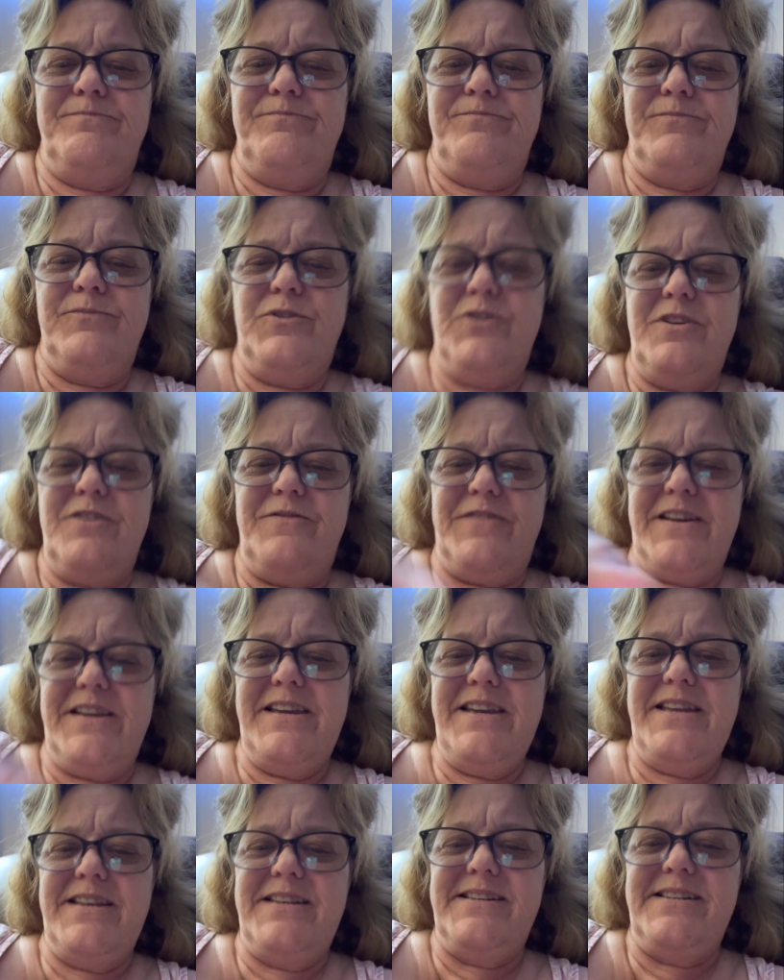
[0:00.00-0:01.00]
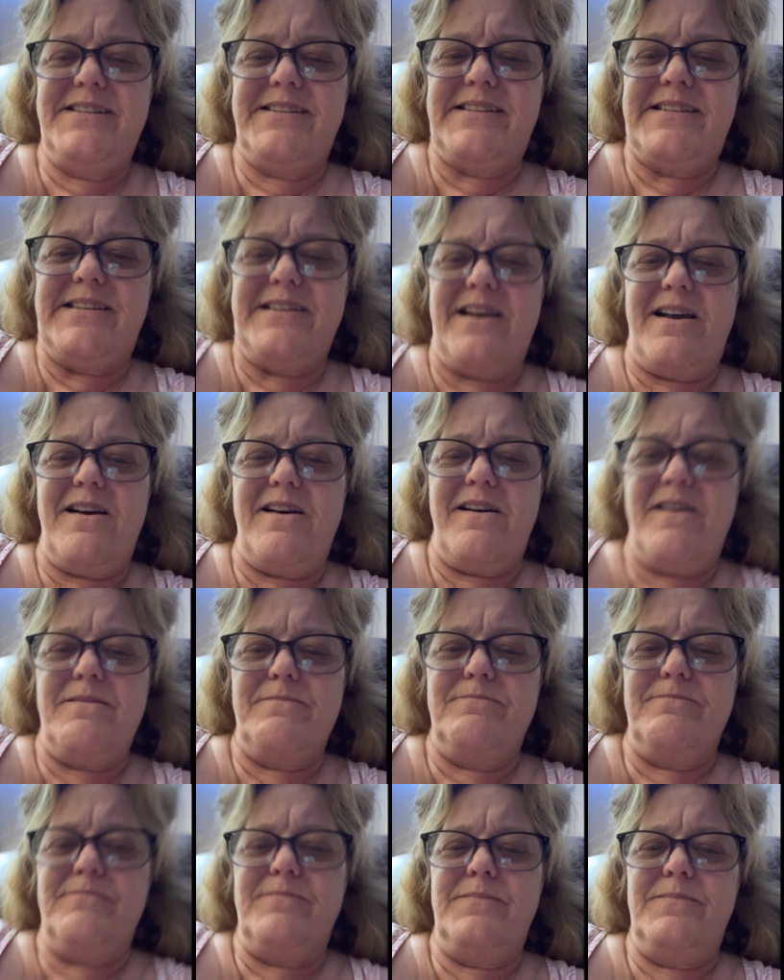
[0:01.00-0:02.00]
Well, if I can get it to stop.
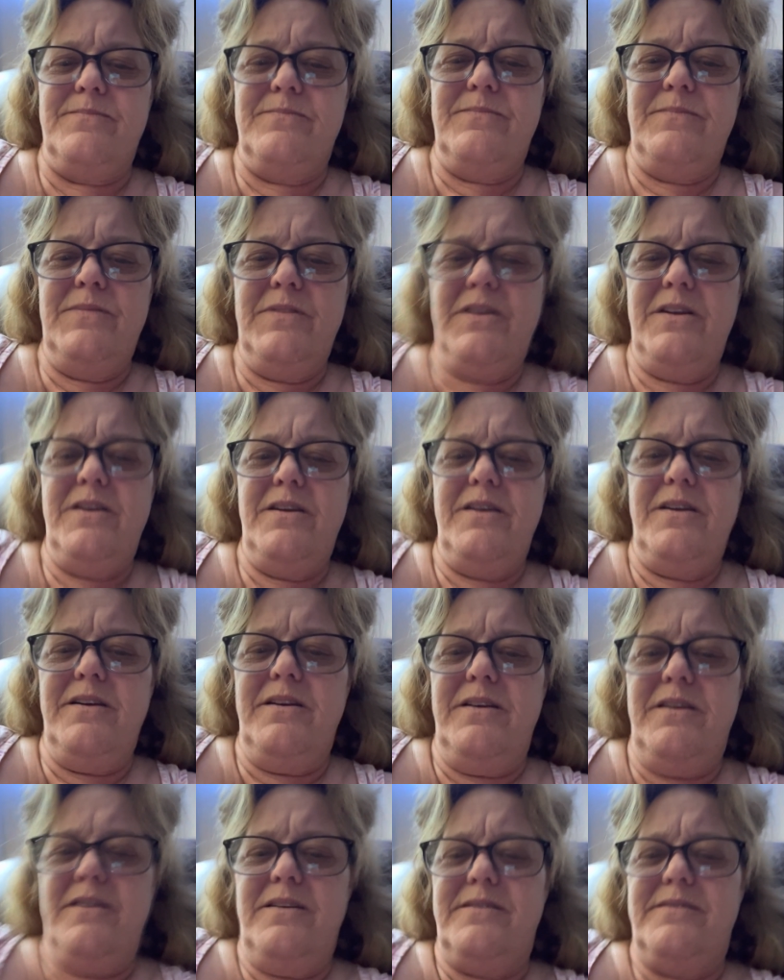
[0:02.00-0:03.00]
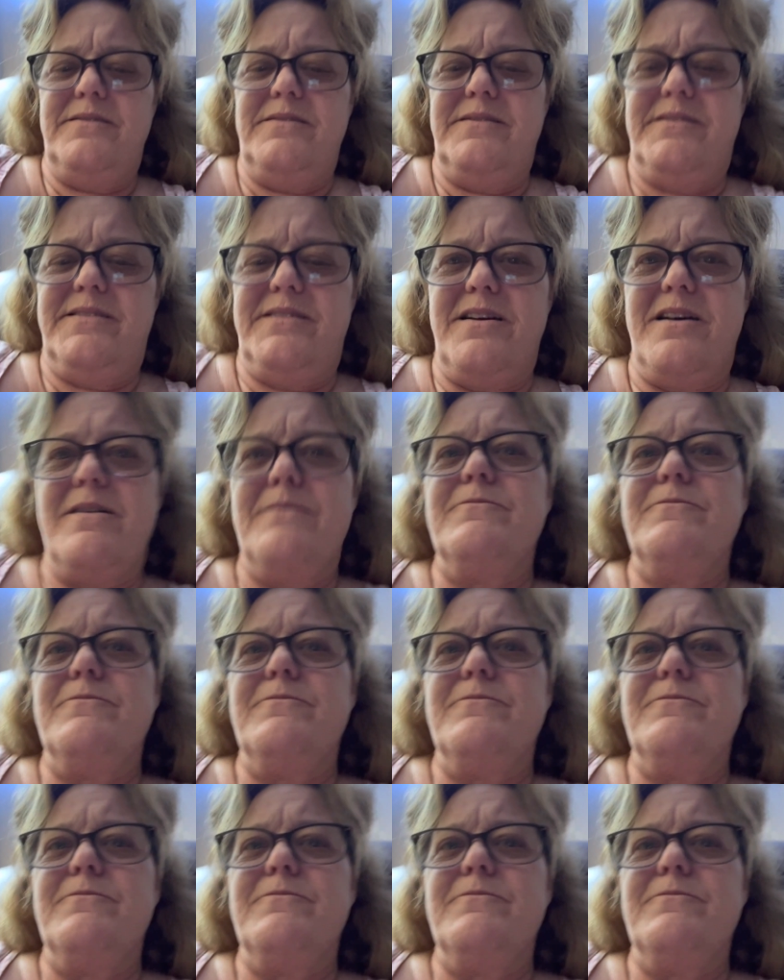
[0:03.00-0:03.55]
Stop